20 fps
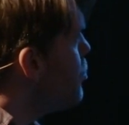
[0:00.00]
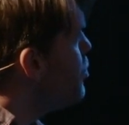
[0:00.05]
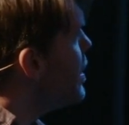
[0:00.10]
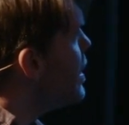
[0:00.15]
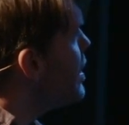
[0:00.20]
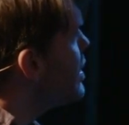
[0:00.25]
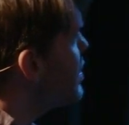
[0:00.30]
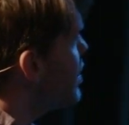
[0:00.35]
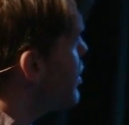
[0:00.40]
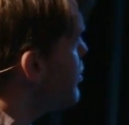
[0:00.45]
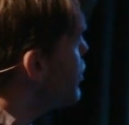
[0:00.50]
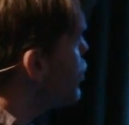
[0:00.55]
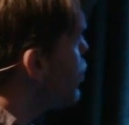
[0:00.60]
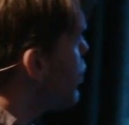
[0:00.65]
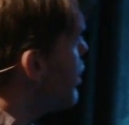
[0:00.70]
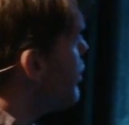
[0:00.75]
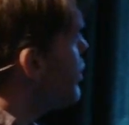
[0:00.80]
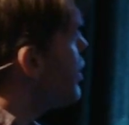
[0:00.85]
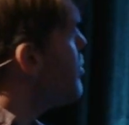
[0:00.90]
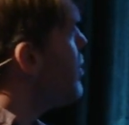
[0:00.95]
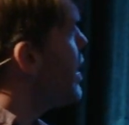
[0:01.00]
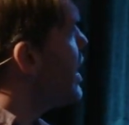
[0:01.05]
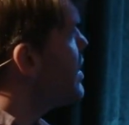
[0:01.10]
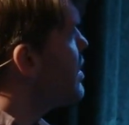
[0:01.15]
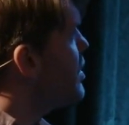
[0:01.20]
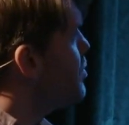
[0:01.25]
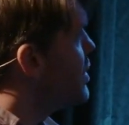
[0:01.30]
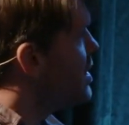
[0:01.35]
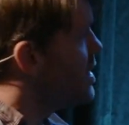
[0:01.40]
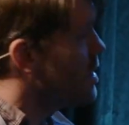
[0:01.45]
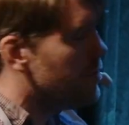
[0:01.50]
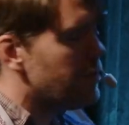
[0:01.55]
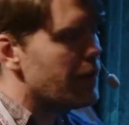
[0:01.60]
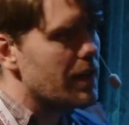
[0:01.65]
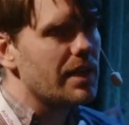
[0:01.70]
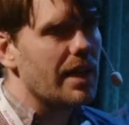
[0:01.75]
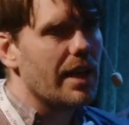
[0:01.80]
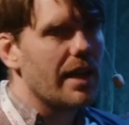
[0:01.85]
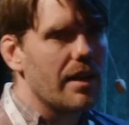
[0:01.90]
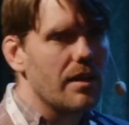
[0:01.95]
build some sort of domain-specific
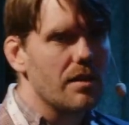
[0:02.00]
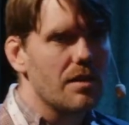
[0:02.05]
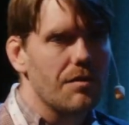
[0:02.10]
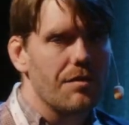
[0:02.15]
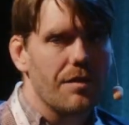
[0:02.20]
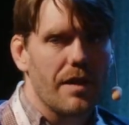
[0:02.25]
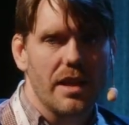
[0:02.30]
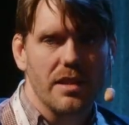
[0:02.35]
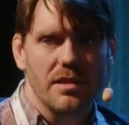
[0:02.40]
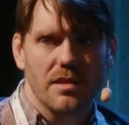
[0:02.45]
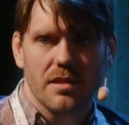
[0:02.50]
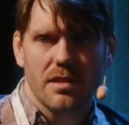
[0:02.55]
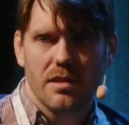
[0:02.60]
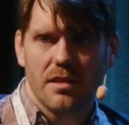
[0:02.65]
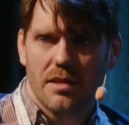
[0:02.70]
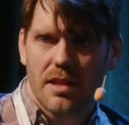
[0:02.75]
data interface